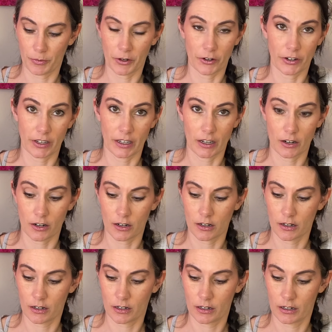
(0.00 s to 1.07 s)
year to year.
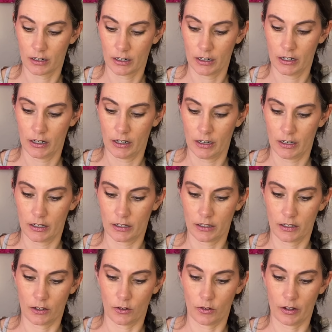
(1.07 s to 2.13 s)

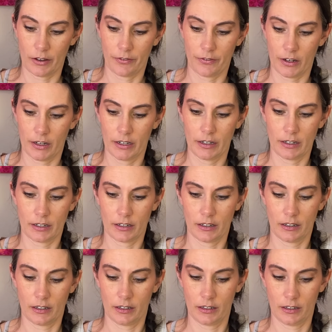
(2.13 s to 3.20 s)
So I find,
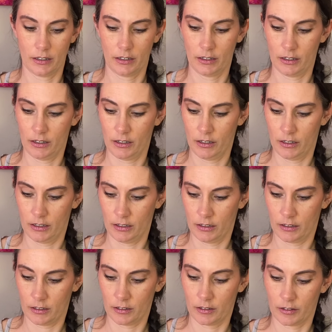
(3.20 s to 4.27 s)

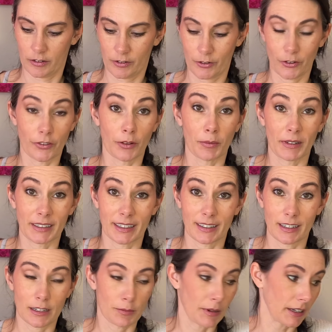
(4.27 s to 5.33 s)
I don't know if I'll be able to get
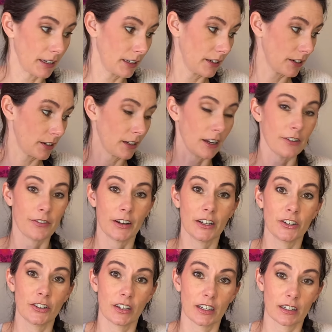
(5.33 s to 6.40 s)
these back in here. I find
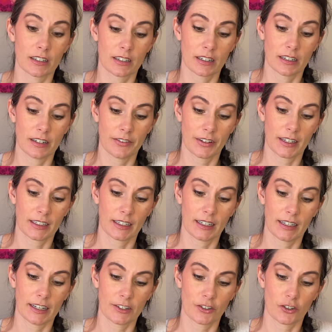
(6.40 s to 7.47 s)
you get significantly
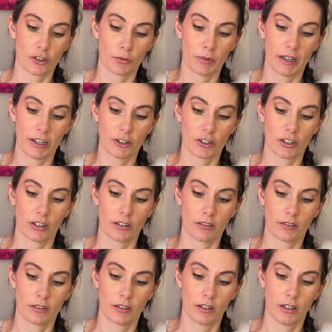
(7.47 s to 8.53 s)
less germination
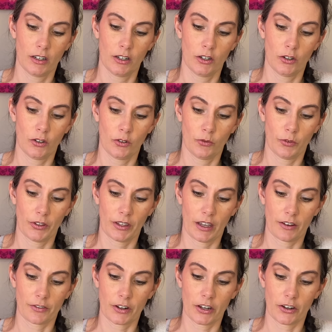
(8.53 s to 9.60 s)
with
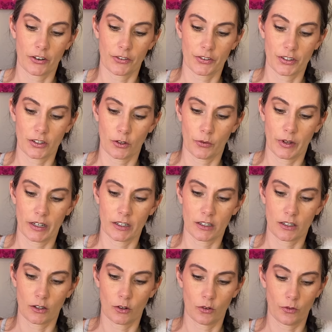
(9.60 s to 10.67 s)
every year of sowing.
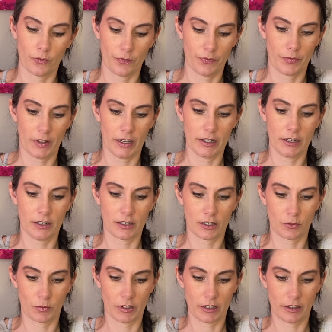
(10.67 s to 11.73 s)
So onions is
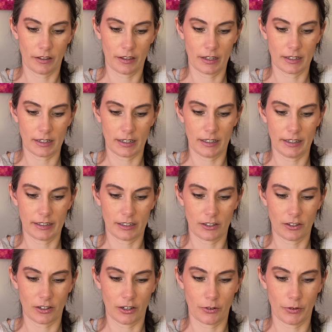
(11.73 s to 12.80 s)
one of the things I like to
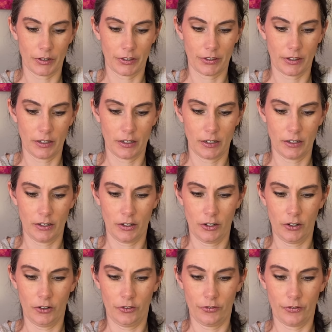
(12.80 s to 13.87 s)
start with
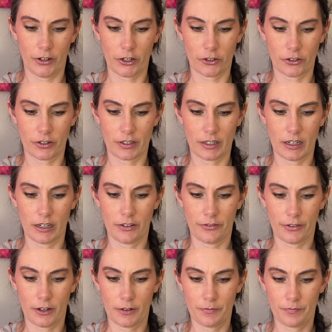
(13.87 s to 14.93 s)
fresher seed
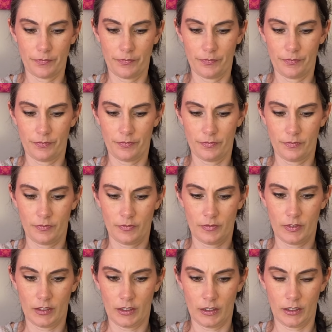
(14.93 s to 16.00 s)
from.
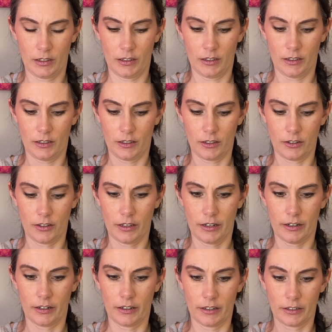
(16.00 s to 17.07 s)
So
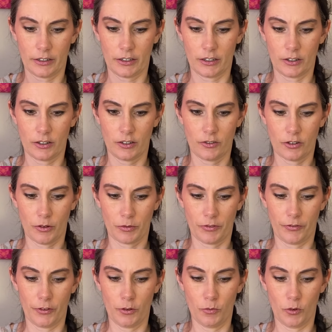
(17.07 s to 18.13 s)
there, I just dropped a
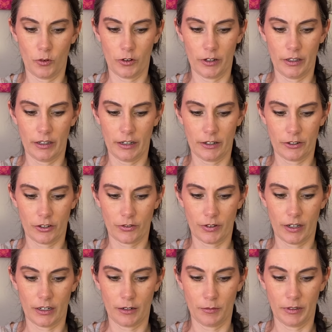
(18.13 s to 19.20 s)
few more in there just
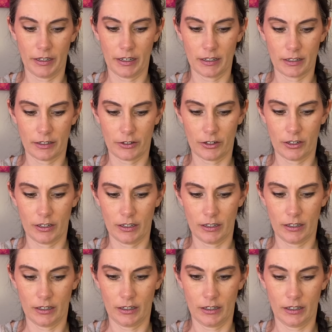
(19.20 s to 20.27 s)
randomly as I tried to
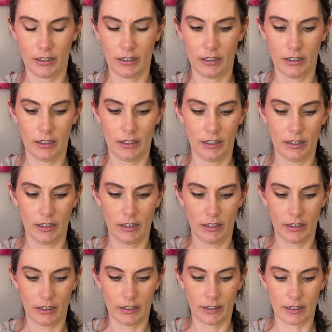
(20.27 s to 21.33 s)

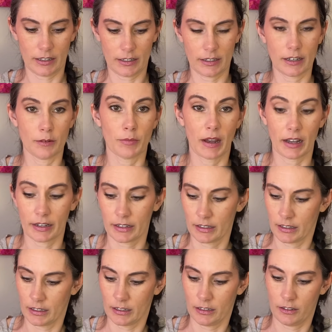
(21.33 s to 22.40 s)
get that seed back in
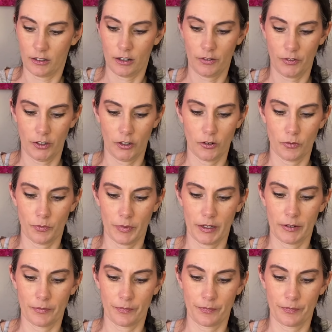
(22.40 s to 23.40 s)
the envelope, but